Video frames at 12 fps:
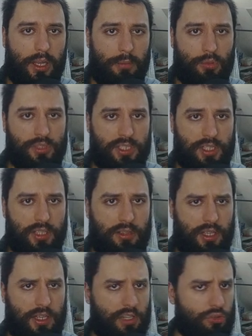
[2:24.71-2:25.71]
I'm using that
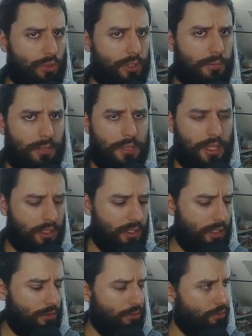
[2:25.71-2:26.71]
and actually maybe I
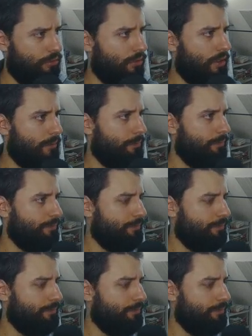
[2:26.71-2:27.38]
need to um,